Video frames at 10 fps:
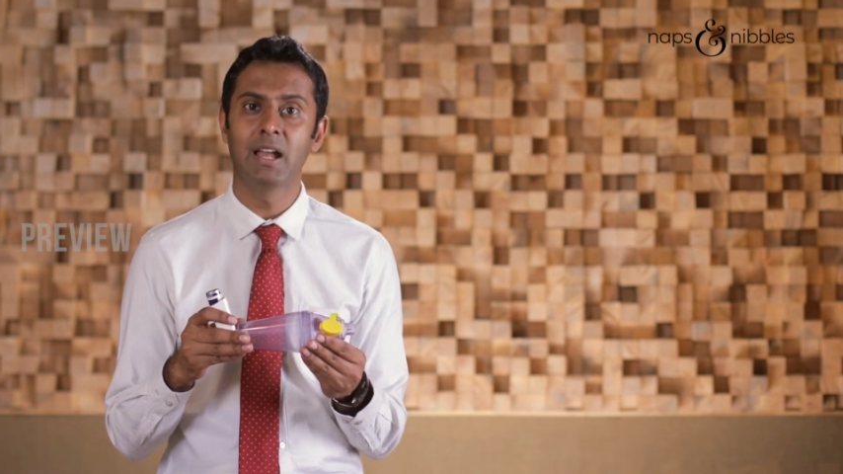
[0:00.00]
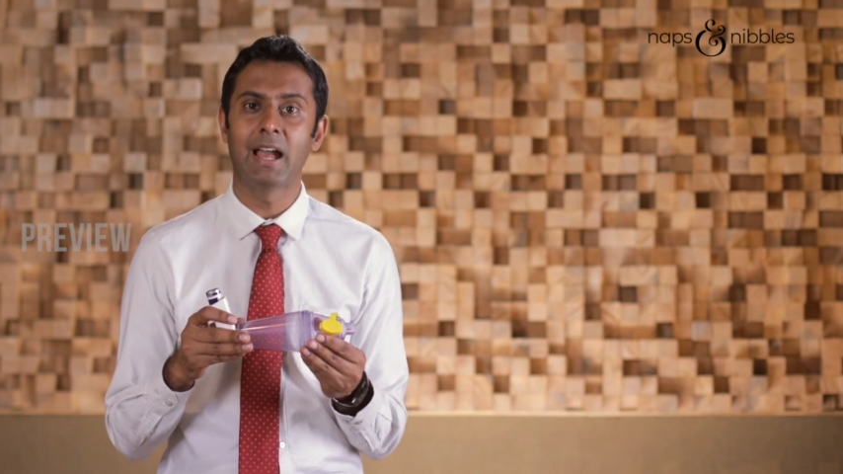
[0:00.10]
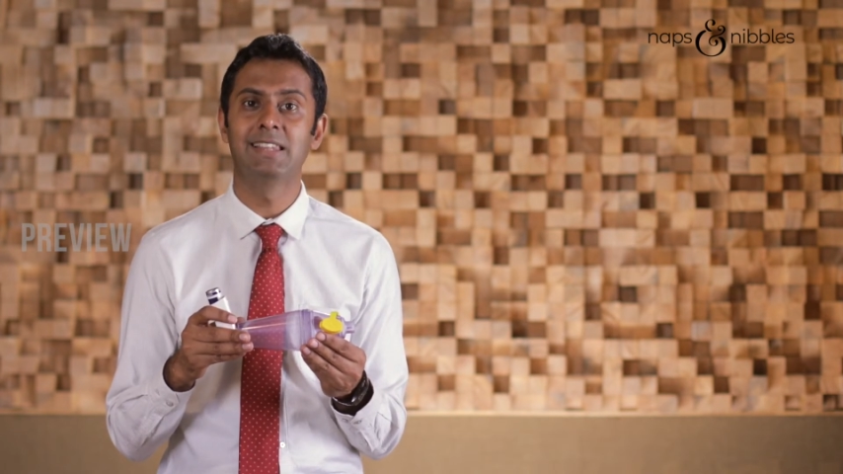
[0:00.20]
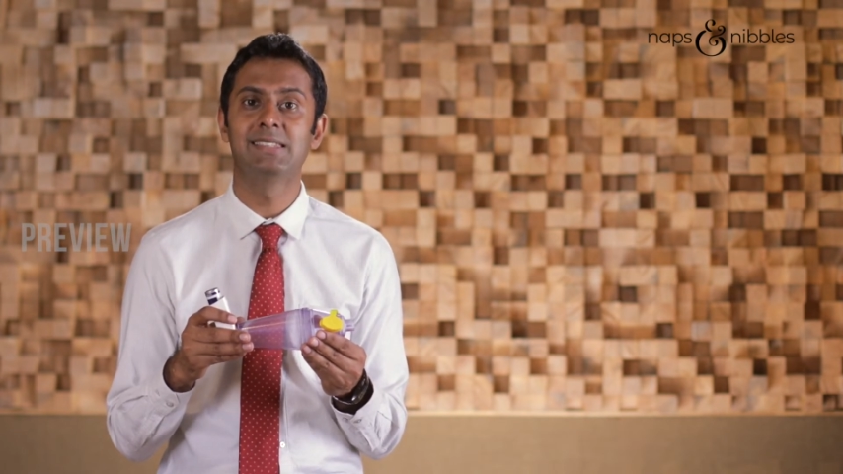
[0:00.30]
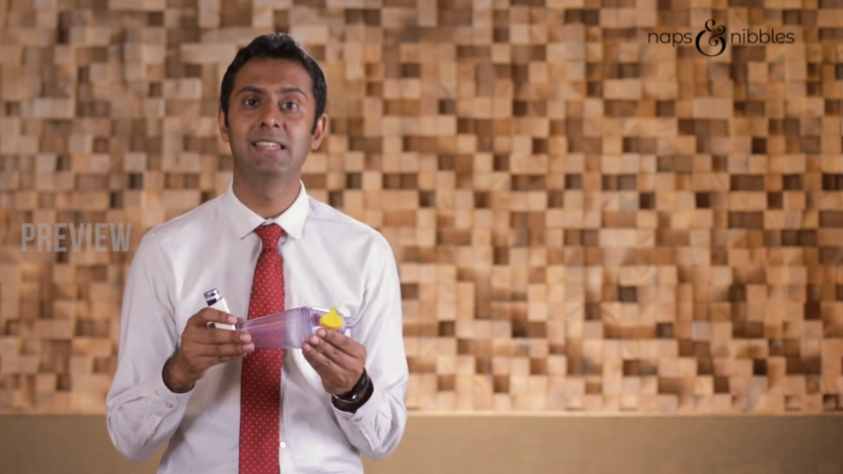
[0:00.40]

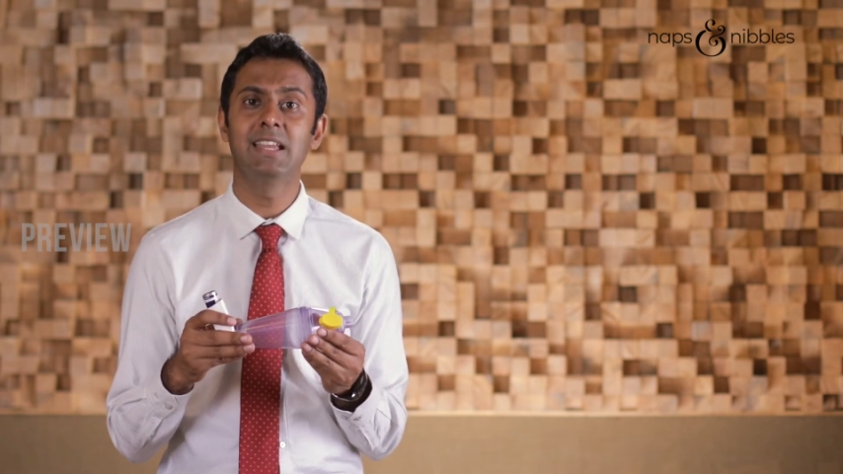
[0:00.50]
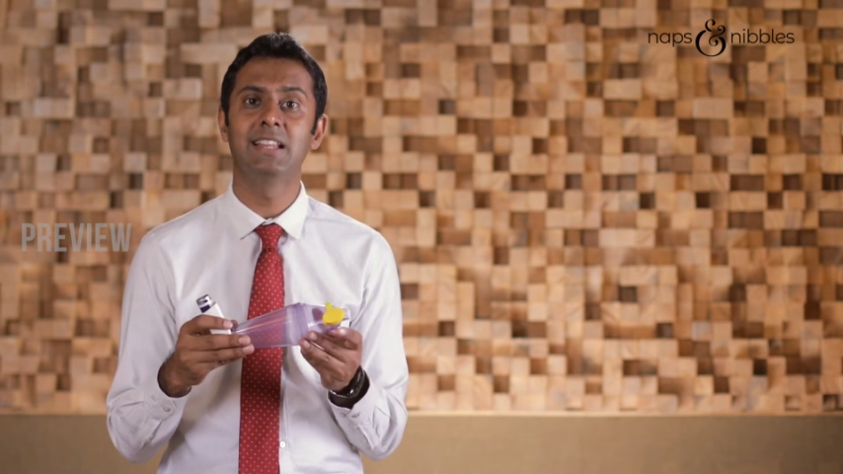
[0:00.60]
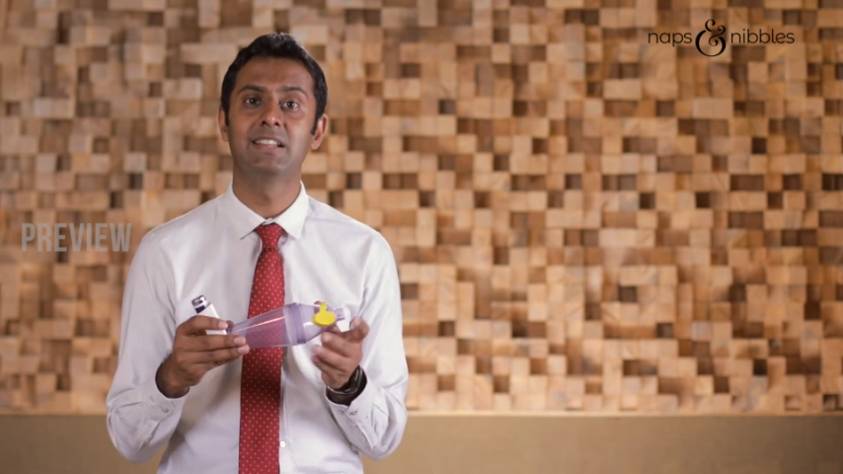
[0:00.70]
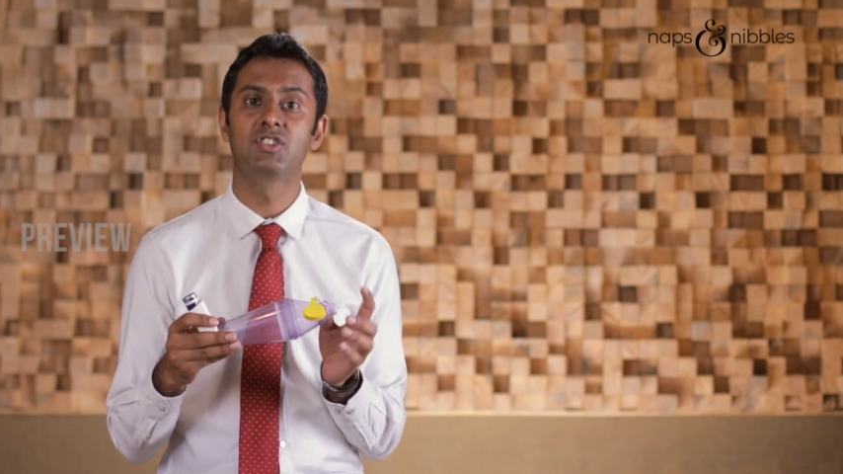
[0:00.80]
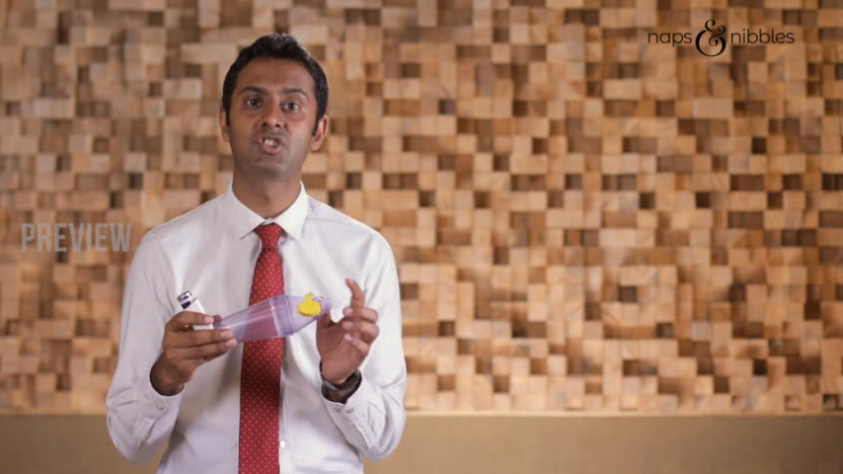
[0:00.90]
and see
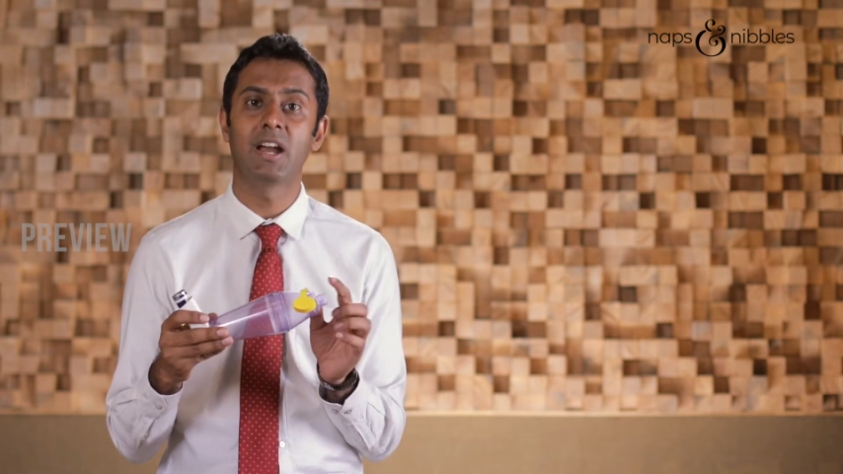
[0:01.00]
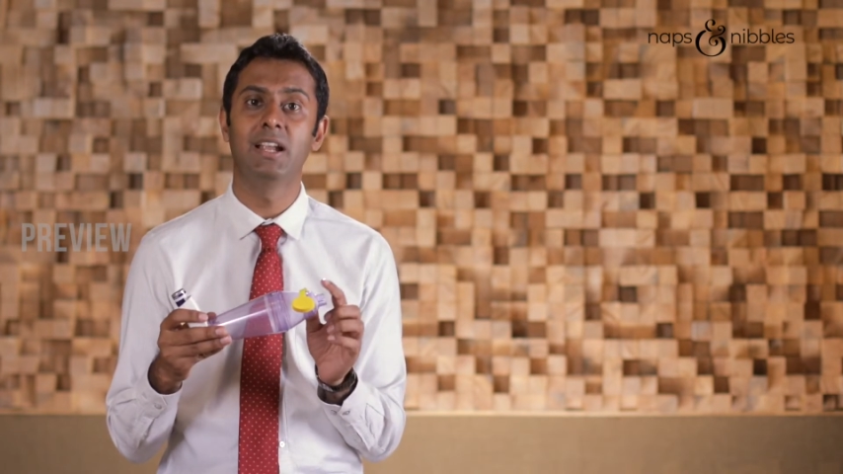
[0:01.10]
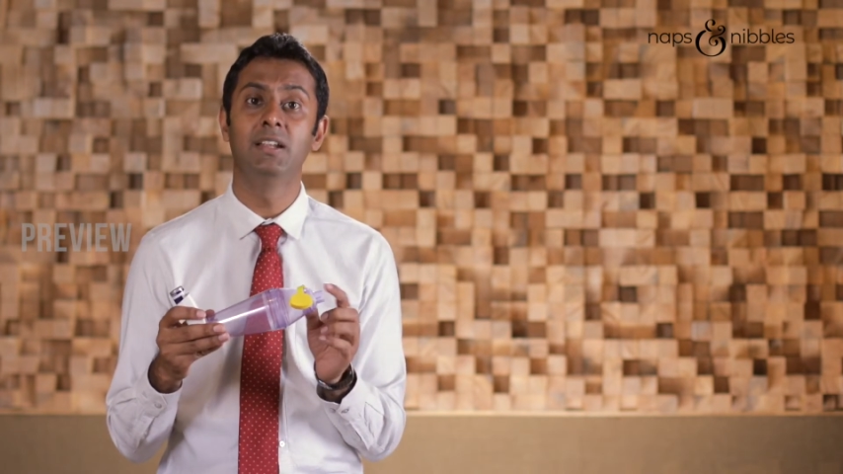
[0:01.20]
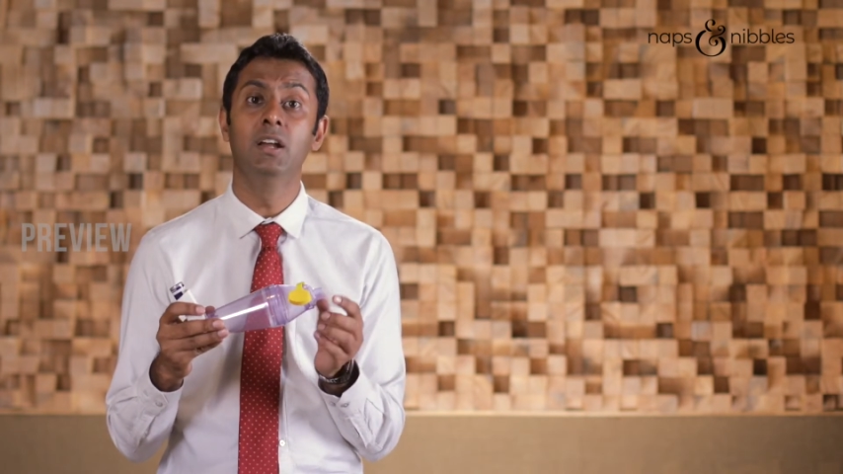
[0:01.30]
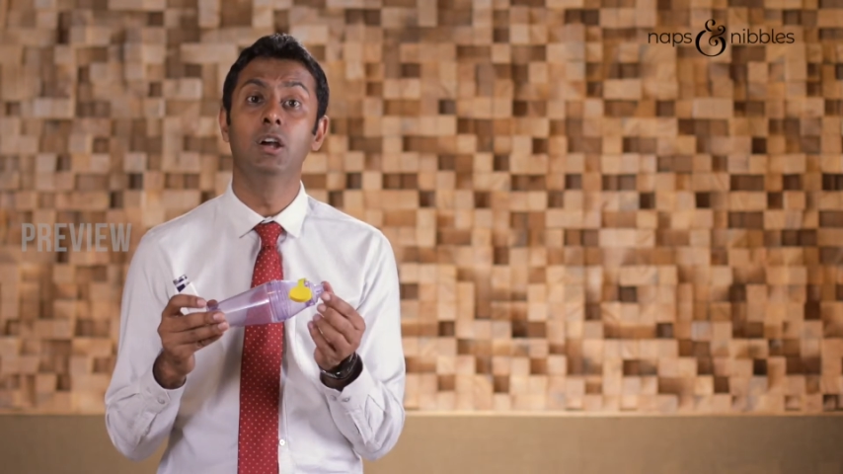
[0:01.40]
that the child